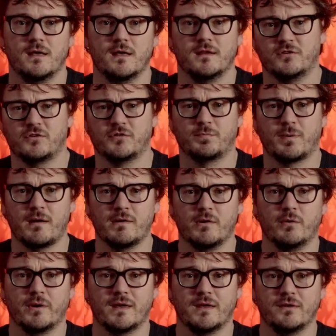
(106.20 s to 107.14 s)
This is
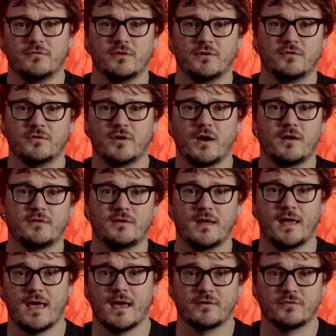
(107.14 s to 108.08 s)
probably what gives the sauce
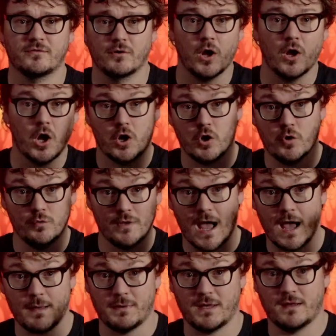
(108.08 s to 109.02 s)
that extra
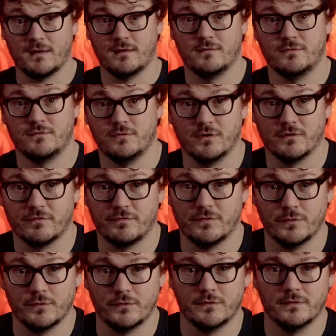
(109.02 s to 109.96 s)
unami to your
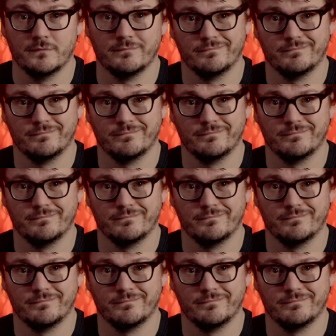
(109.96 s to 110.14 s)
food.